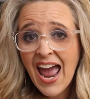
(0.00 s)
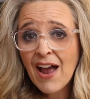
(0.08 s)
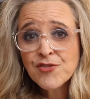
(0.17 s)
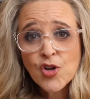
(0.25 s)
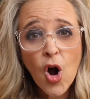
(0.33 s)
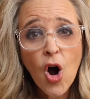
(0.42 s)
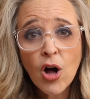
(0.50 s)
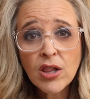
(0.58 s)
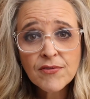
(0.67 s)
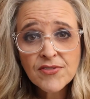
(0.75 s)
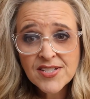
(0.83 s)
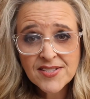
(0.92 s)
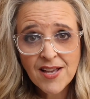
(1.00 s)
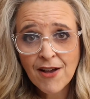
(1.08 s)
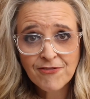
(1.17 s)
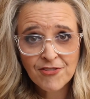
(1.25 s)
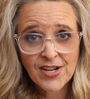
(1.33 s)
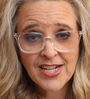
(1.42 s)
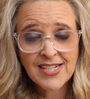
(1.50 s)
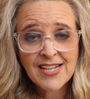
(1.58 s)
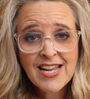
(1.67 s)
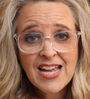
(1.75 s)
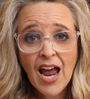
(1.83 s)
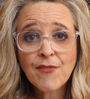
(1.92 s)
after all of the suffering,
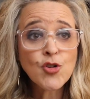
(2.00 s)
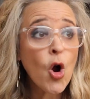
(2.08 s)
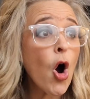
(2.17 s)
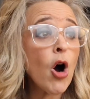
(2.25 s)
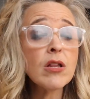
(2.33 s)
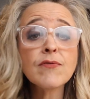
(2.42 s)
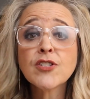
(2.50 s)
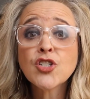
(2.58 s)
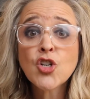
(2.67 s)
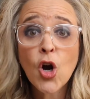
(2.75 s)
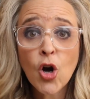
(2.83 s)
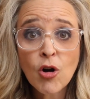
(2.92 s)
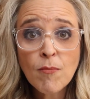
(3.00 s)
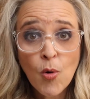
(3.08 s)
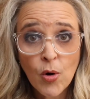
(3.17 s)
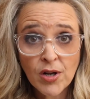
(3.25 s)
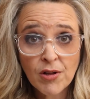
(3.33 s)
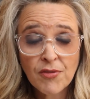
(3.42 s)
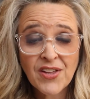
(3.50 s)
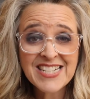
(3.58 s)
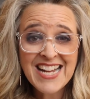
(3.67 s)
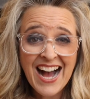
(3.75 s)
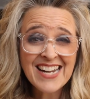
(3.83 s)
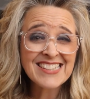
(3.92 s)
after all of the turmoil that
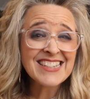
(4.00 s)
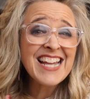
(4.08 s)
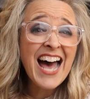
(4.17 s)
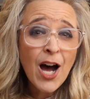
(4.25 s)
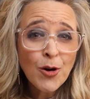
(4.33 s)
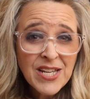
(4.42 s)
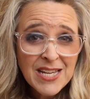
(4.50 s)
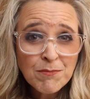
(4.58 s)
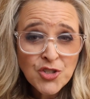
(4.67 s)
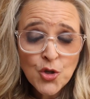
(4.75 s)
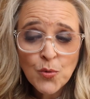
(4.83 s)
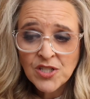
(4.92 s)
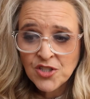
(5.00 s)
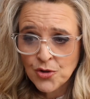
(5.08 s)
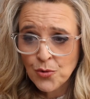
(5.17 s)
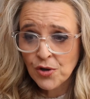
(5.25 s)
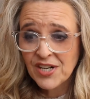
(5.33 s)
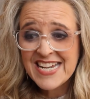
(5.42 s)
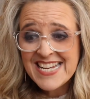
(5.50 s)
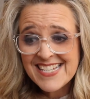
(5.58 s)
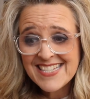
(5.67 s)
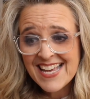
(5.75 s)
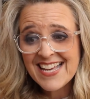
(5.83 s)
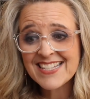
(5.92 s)
God allowed him to endure, he
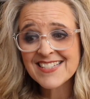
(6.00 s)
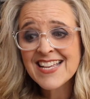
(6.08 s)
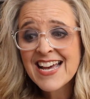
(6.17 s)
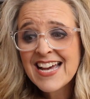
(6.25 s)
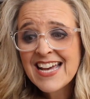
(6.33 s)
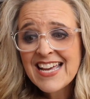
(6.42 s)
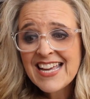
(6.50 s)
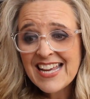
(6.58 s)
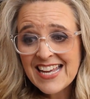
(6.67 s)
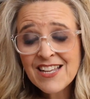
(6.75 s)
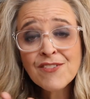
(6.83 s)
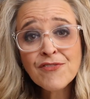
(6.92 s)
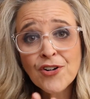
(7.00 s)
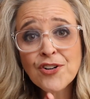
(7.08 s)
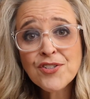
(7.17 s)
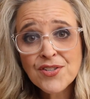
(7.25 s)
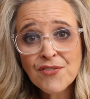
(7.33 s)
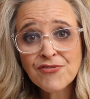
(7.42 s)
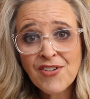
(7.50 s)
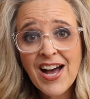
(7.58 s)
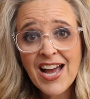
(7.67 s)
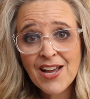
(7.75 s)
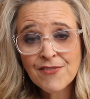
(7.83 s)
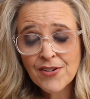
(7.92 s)
says, in verse
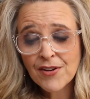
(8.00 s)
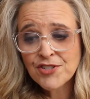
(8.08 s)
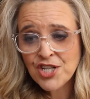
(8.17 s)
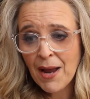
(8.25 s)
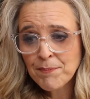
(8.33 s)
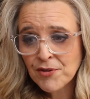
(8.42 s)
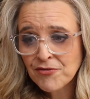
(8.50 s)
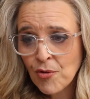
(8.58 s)
5 of chapter